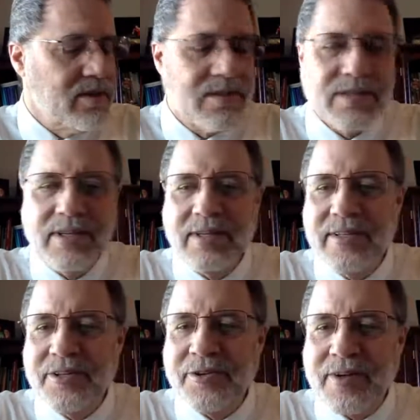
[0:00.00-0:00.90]
Let's see
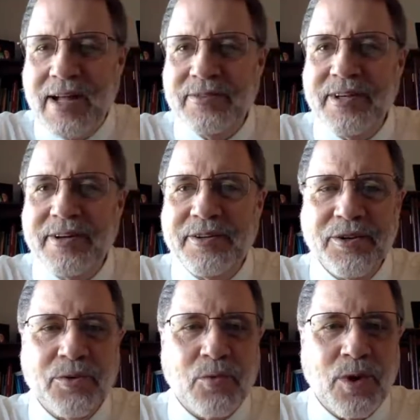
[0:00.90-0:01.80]
that you're out there
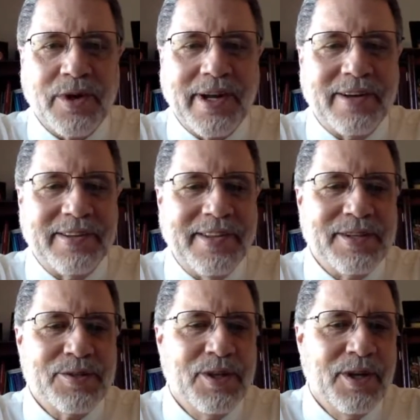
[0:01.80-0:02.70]
and you're working on
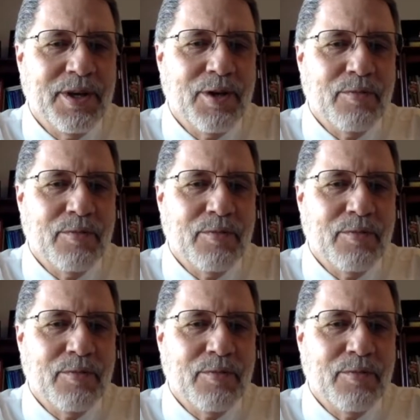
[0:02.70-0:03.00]
this.